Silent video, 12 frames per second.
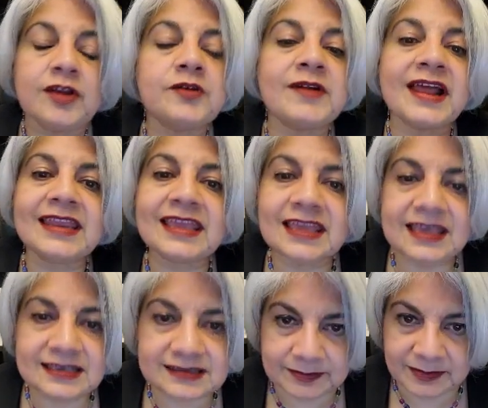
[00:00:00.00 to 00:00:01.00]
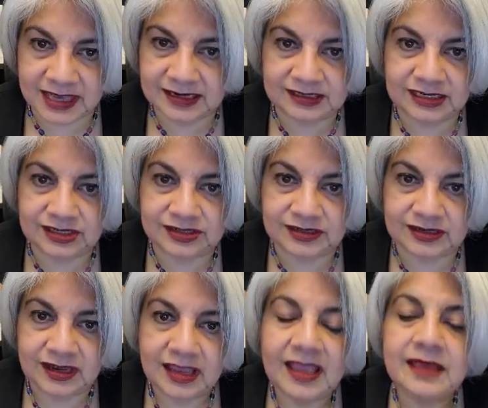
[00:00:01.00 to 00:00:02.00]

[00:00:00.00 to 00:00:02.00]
Running is a meditation